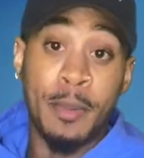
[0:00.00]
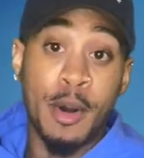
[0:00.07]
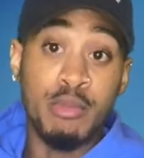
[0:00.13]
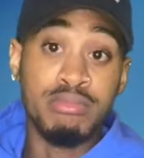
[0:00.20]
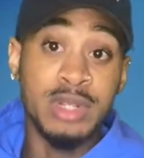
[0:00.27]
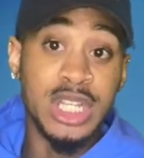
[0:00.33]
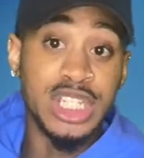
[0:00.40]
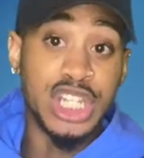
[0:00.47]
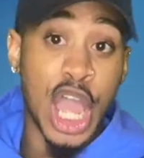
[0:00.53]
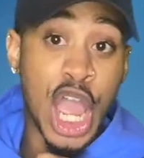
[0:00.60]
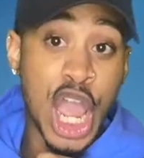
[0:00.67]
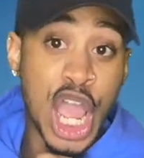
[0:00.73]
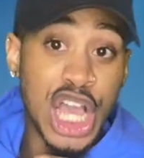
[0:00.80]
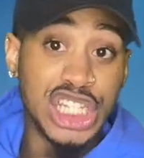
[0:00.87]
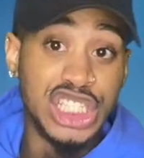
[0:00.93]
on these
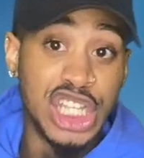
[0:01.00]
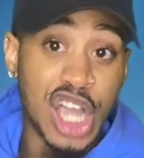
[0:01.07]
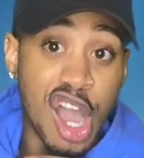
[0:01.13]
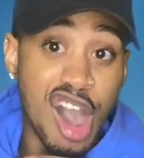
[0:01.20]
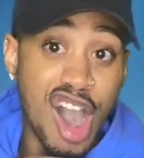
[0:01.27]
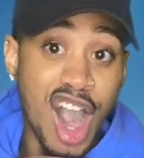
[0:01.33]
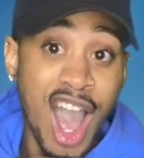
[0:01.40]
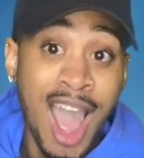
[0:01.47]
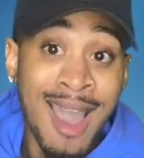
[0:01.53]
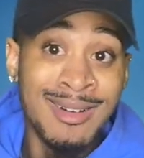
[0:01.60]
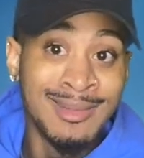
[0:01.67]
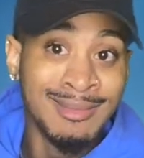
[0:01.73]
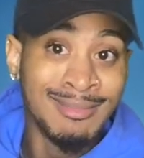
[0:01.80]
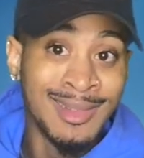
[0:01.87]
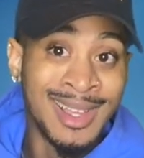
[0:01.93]
hands, nigga.
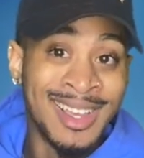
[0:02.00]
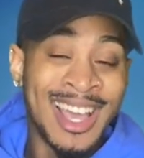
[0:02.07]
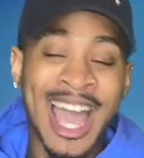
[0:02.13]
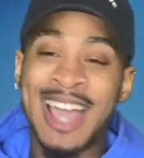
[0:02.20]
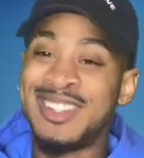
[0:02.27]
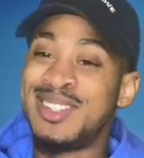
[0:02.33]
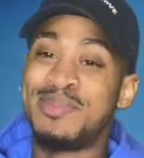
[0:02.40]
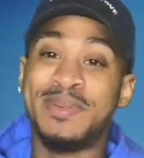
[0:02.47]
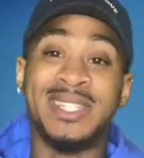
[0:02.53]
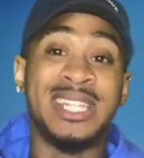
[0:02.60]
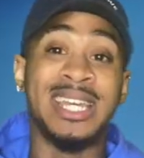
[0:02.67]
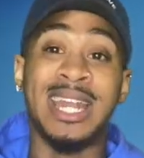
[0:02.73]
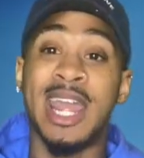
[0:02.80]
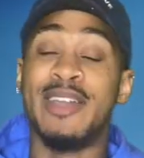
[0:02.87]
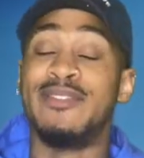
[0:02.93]
I just been
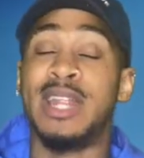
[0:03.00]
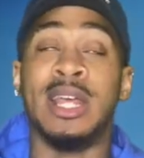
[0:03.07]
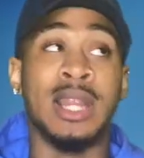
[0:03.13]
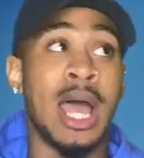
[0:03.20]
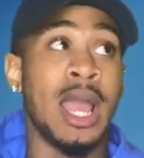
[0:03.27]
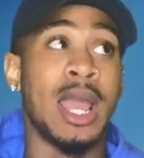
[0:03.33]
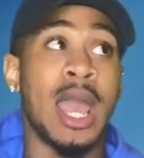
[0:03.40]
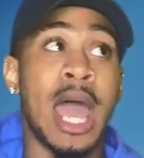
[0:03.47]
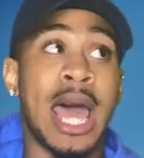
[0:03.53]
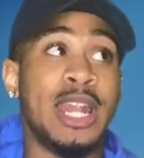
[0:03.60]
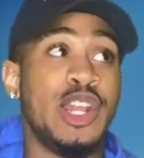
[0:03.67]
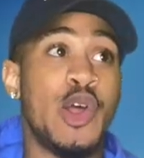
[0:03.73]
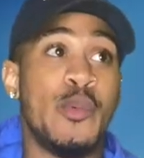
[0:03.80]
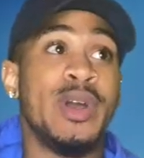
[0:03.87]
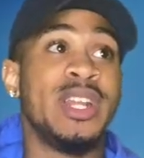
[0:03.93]
saying that every day. Like, I
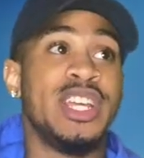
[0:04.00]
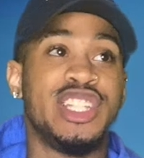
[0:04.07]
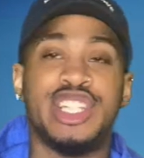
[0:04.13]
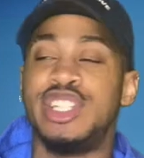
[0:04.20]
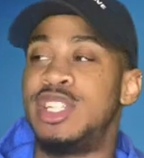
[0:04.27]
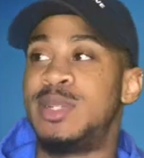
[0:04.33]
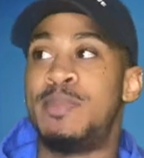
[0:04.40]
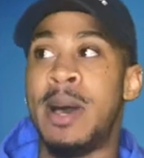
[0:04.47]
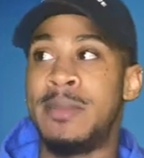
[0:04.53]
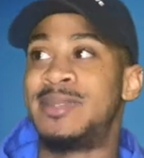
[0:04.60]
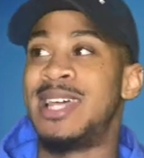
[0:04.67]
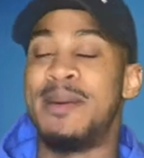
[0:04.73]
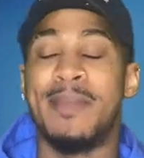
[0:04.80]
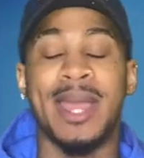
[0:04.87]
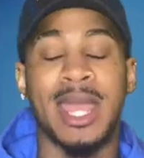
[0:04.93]
know where that shit just pops
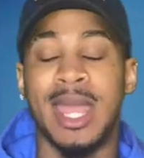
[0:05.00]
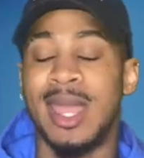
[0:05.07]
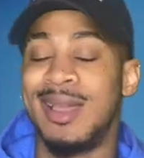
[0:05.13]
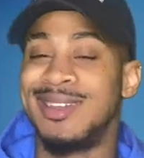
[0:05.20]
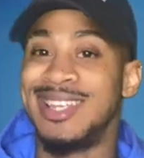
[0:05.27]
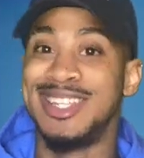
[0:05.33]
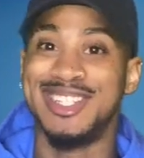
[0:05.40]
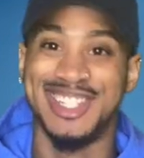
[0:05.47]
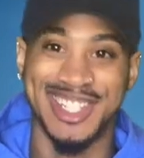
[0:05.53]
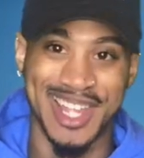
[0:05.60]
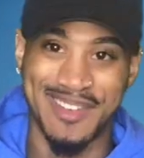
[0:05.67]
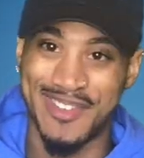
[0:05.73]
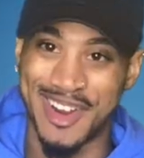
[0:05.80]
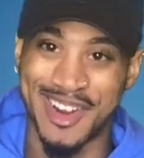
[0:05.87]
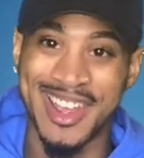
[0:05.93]
out my head because I just love
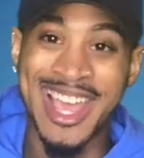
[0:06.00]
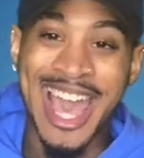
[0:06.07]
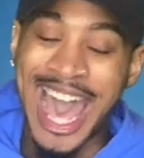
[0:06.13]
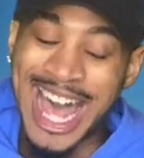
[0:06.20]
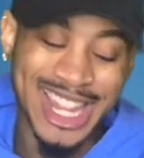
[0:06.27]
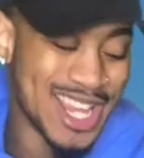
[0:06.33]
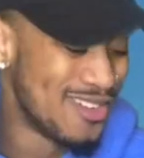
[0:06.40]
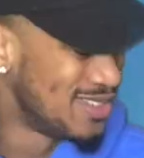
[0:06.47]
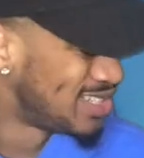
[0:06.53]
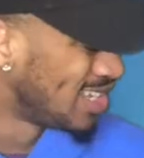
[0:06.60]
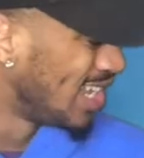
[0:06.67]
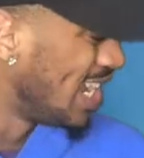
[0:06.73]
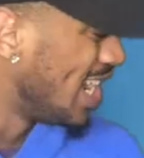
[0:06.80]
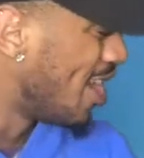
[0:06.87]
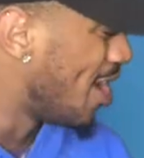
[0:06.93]
her. I love her. So,
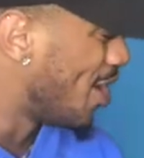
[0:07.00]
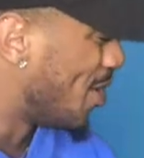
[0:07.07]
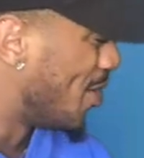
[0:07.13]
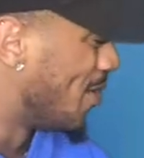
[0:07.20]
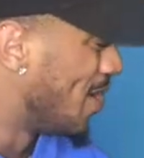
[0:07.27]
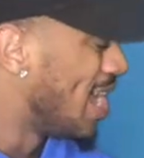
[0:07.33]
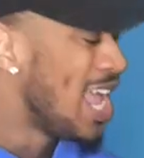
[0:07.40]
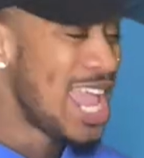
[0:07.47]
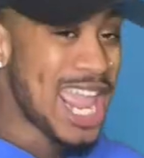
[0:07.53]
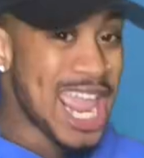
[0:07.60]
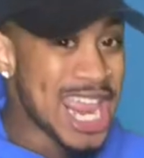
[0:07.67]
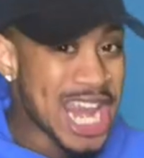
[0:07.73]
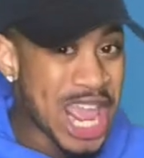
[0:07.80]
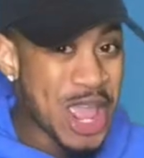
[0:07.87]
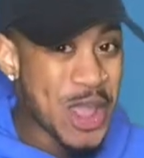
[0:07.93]
anywho,
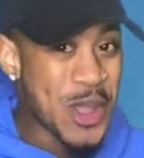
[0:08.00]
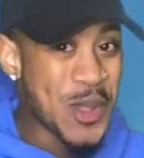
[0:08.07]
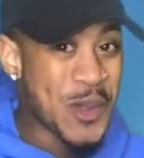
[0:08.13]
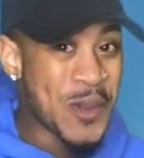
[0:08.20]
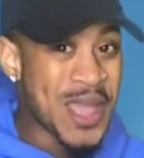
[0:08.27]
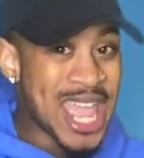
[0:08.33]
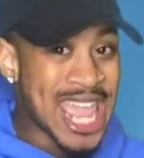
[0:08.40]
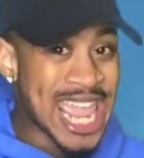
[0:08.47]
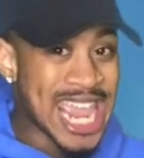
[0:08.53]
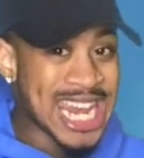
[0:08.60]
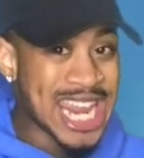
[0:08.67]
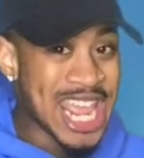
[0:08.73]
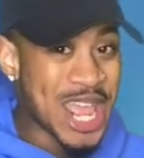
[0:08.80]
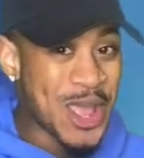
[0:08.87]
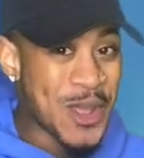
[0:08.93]
anywho,
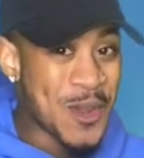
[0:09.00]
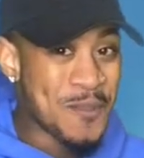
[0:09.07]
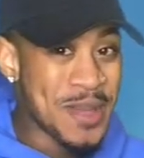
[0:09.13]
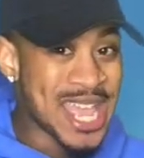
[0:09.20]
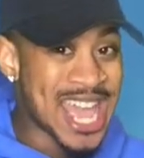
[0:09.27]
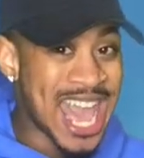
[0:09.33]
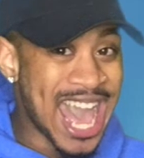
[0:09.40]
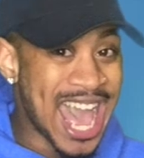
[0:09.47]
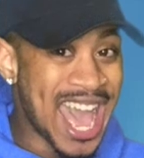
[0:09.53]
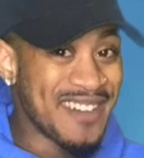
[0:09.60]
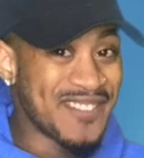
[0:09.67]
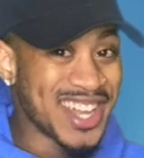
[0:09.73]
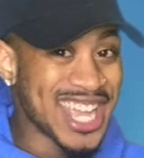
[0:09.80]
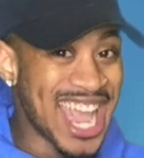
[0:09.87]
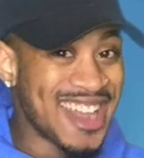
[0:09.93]
anywho, BeyHive,
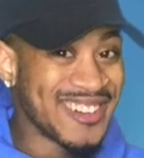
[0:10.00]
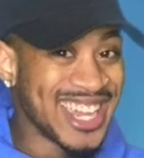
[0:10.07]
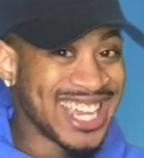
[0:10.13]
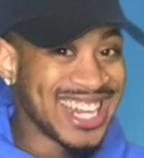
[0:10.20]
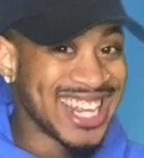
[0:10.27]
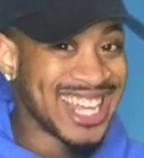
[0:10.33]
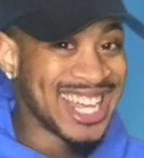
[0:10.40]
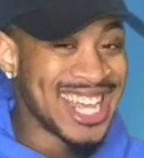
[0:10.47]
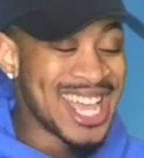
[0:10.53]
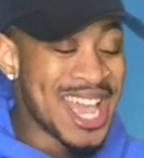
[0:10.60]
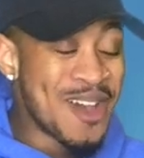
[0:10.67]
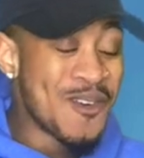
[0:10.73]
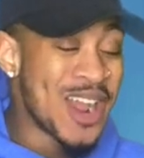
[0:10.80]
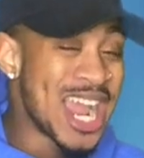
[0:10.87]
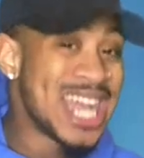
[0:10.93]
are y'all ready?
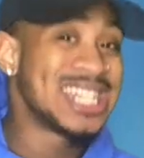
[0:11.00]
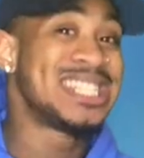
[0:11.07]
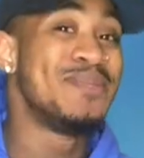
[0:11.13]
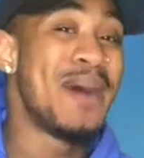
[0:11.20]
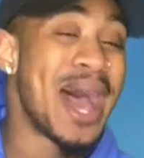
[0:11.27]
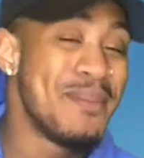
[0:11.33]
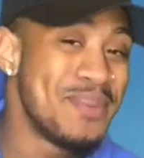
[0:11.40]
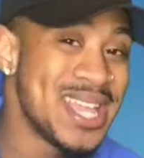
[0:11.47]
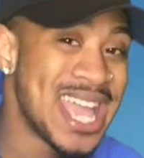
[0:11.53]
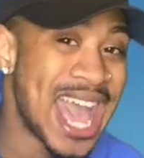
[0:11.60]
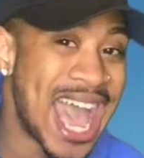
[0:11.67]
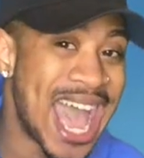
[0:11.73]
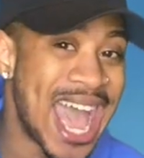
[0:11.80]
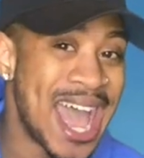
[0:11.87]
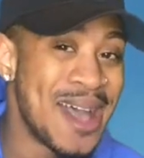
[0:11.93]
Where's my
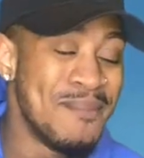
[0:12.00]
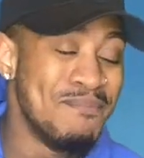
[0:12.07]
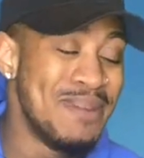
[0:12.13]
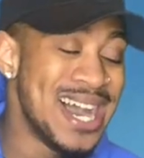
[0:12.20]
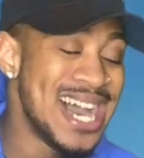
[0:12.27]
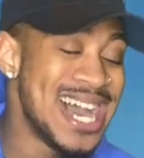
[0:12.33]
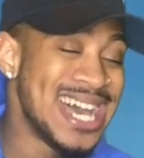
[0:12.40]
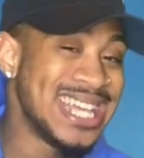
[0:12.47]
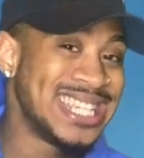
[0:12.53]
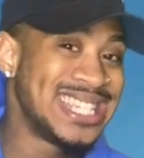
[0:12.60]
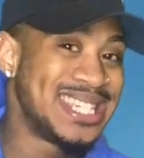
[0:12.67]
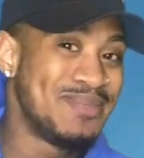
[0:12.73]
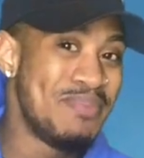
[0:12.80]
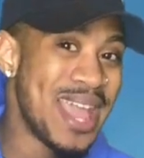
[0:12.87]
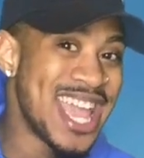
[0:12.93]
BeyHive? Buzz,
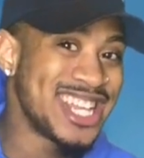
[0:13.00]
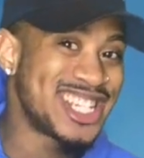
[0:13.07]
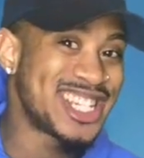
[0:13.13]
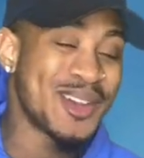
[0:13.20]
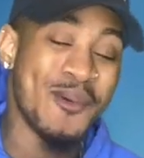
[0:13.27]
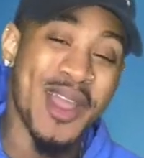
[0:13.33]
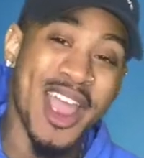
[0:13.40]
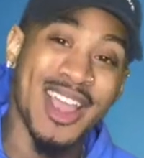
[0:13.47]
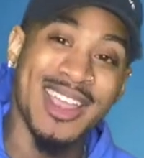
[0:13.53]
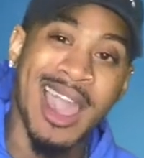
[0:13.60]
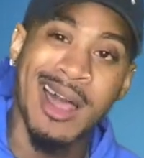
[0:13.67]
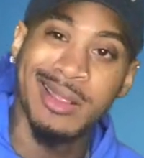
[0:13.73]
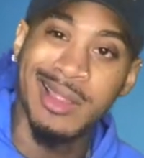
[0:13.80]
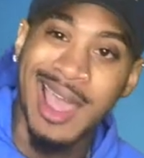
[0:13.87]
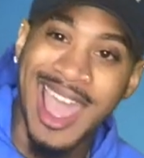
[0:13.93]
bitch, where are
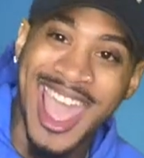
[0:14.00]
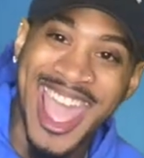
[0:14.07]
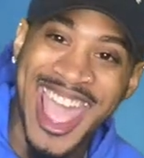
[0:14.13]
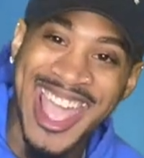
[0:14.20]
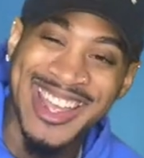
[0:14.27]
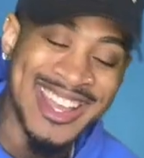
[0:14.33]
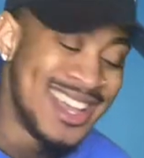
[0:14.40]
y'all at?